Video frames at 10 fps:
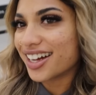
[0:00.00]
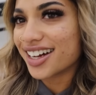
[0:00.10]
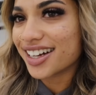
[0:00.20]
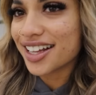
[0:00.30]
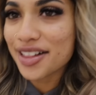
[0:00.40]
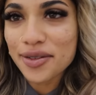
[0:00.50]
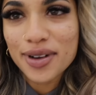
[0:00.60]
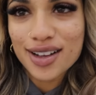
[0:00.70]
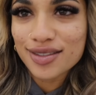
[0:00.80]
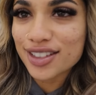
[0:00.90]
guys,
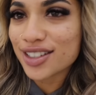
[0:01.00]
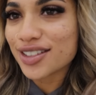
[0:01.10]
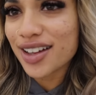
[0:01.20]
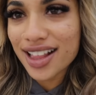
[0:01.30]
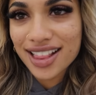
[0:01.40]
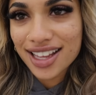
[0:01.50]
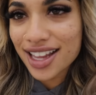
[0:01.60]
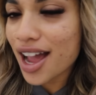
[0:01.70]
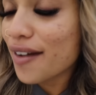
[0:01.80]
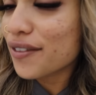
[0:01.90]
welcome to
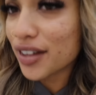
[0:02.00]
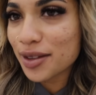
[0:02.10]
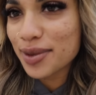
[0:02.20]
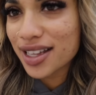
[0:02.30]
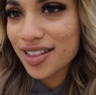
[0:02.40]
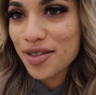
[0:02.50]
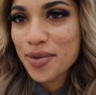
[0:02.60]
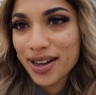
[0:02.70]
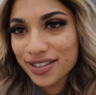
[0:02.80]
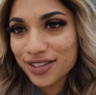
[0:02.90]
the Philippines wedding